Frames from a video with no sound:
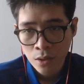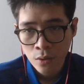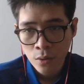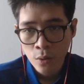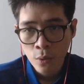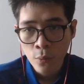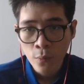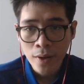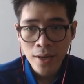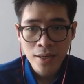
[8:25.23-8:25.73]

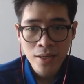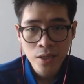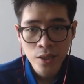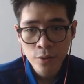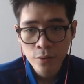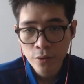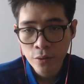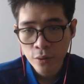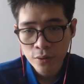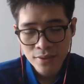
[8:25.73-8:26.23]
When
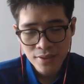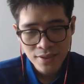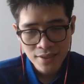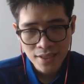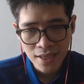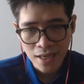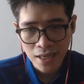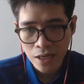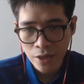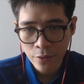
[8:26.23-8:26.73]
you don't
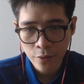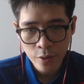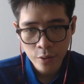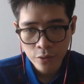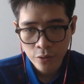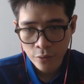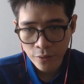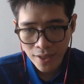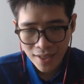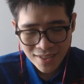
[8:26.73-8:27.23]
see any real
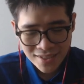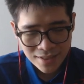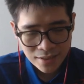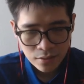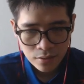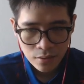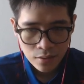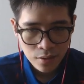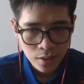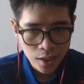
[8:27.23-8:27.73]
threats,
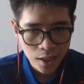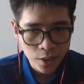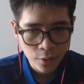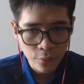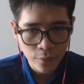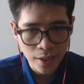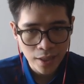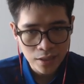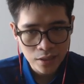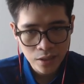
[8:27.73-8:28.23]
and
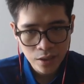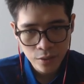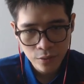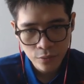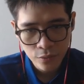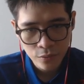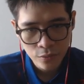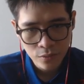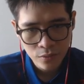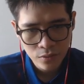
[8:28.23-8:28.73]
when
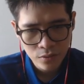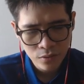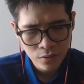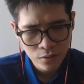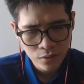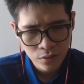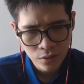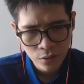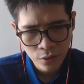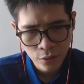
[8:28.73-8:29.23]
you
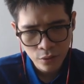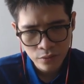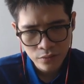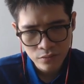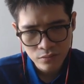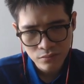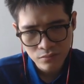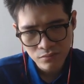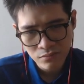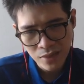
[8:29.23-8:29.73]

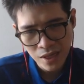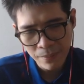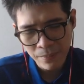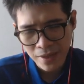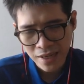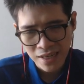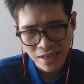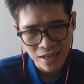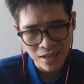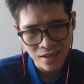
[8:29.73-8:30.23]
don't have
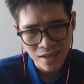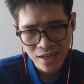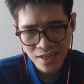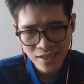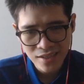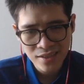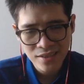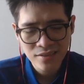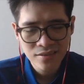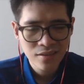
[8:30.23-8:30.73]
any other
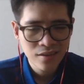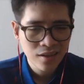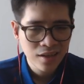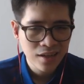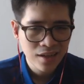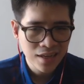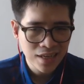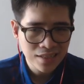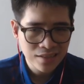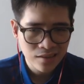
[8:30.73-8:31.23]
ideas,
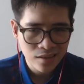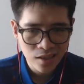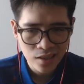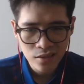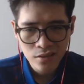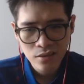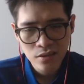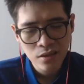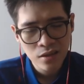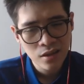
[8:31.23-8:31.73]
castling
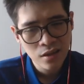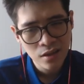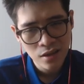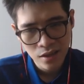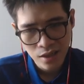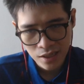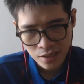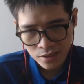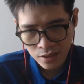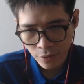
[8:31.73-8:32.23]

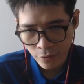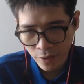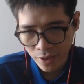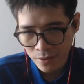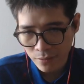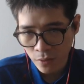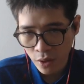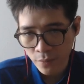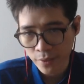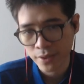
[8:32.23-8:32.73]
is the right
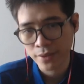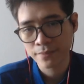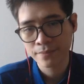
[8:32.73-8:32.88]
moment.